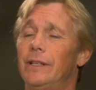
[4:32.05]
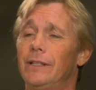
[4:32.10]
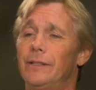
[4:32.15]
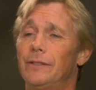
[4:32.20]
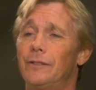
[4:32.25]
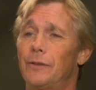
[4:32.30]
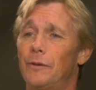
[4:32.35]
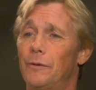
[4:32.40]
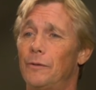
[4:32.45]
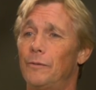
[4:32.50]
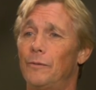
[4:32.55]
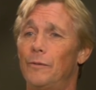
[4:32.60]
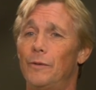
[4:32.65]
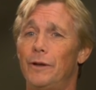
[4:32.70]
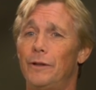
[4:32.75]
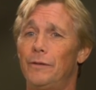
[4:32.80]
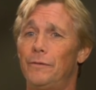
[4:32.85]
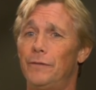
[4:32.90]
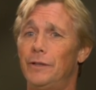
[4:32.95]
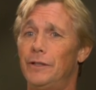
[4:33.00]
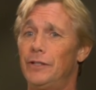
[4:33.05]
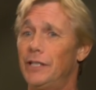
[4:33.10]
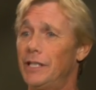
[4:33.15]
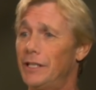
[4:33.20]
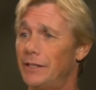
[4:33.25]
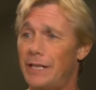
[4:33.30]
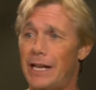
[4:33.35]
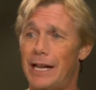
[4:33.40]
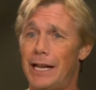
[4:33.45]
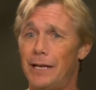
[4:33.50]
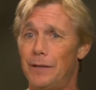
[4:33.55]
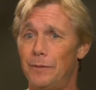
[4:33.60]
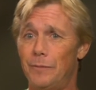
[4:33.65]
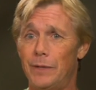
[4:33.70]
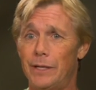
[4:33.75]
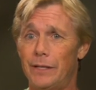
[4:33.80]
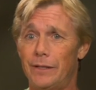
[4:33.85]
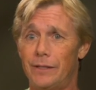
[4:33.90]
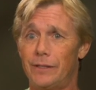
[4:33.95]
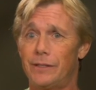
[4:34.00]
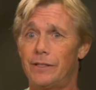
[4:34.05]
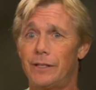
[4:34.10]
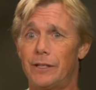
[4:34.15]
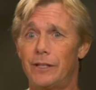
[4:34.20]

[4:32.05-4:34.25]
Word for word: And so one of the Fijians handed me these,